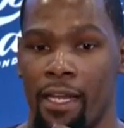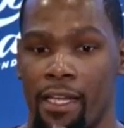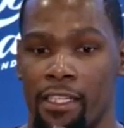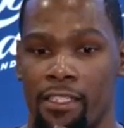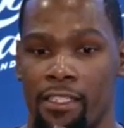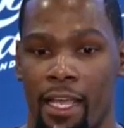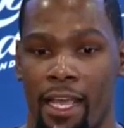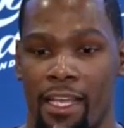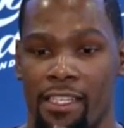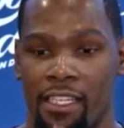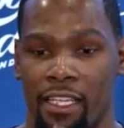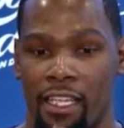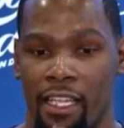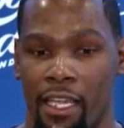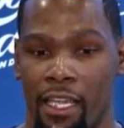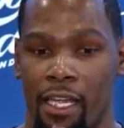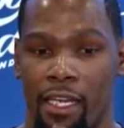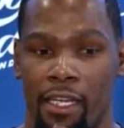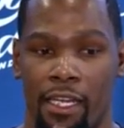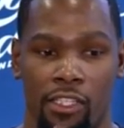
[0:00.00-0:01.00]
And that's, as a
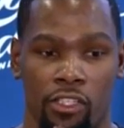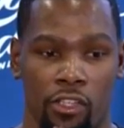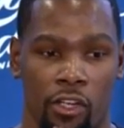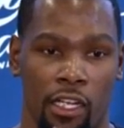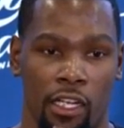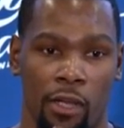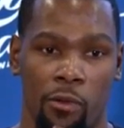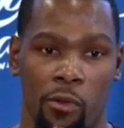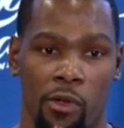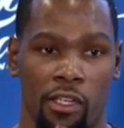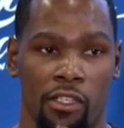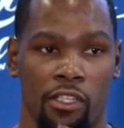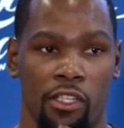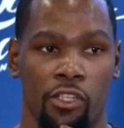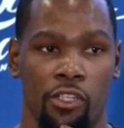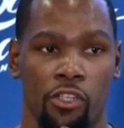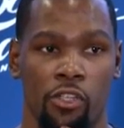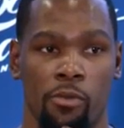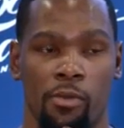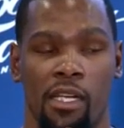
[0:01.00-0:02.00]
kid, that's all I wanted
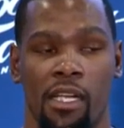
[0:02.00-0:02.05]
to do.